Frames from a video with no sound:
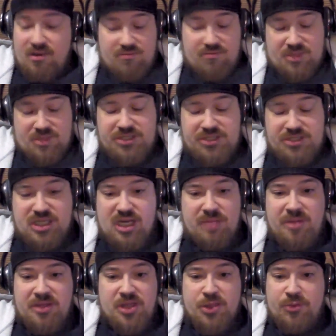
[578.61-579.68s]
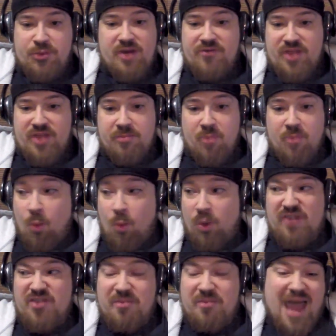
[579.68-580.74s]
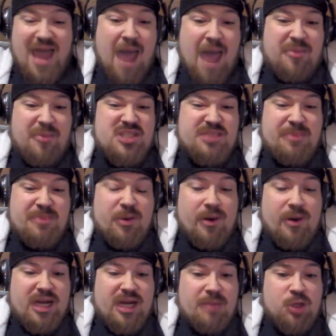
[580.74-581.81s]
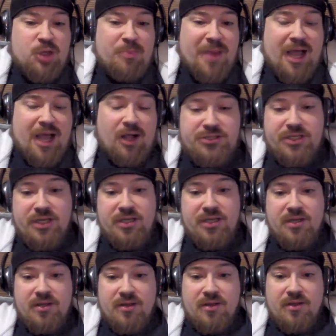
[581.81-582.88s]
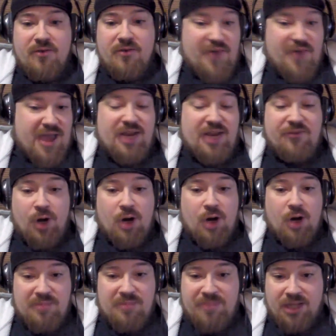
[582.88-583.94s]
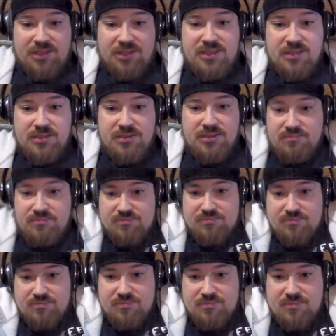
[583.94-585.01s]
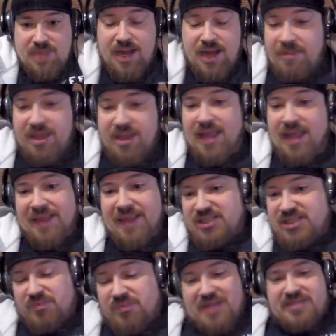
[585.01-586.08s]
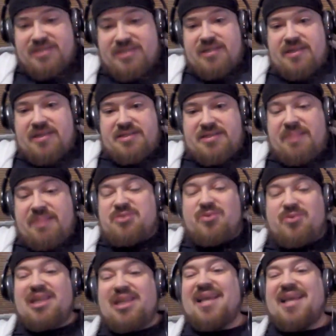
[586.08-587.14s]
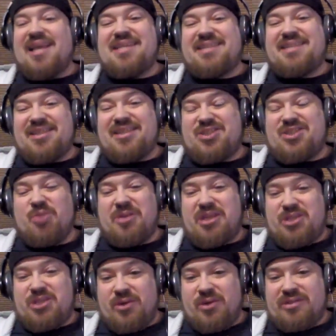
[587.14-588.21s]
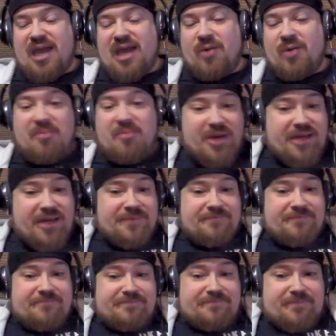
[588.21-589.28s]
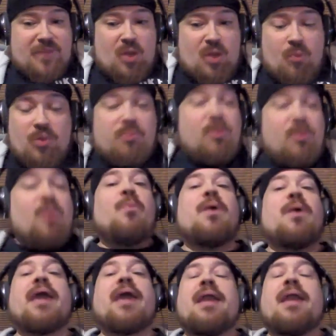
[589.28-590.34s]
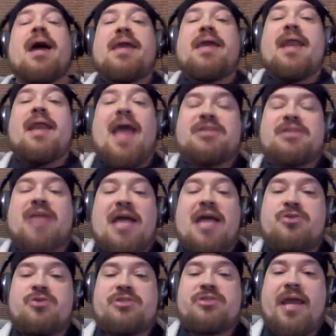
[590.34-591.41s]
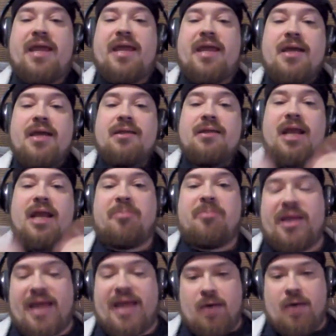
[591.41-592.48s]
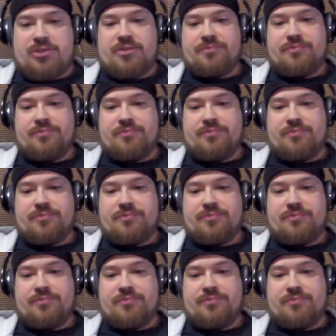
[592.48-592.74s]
It's just going to be the three of them. One of them happens to be wearing a blue belt, fighting for a red belt, and I mean, like that's a that's seems really lazy and stupid to do it that way, but. We'll, another, again, another, again, as, as you say, let it play out.